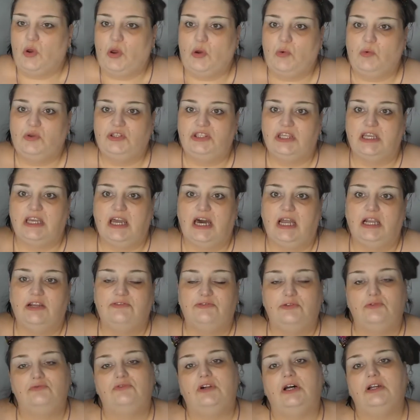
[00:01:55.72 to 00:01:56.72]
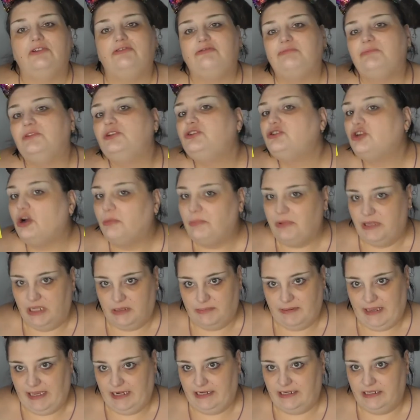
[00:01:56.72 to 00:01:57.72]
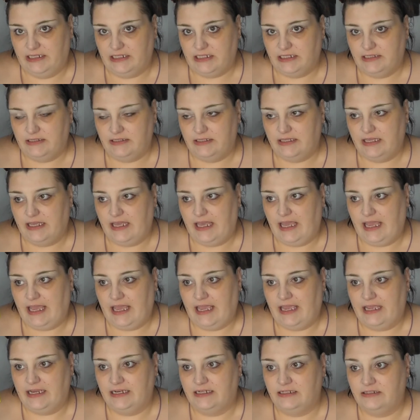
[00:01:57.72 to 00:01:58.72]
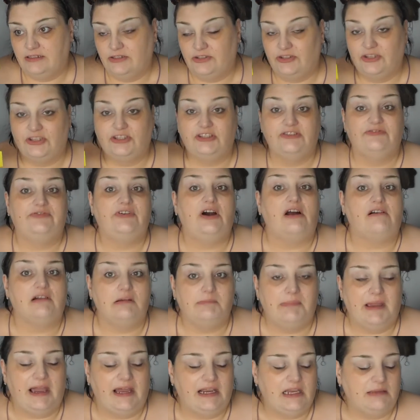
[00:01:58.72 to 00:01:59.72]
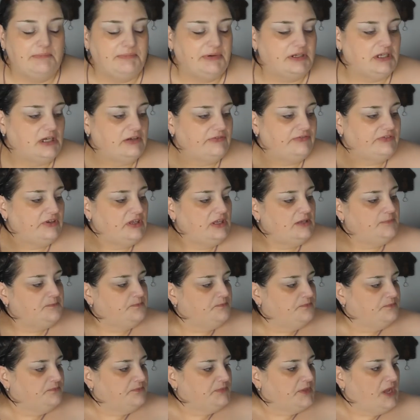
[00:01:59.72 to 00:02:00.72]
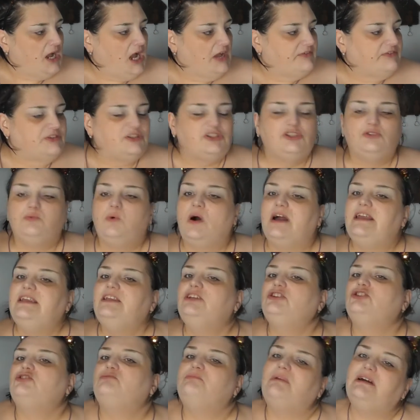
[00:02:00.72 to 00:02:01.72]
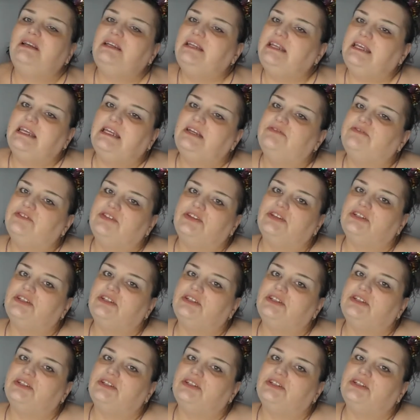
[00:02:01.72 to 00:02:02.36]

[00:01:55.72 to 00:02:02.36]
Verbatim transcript: was the colourful row from the Tropic palette and the Safari palette, but I've I've assuaged my need for the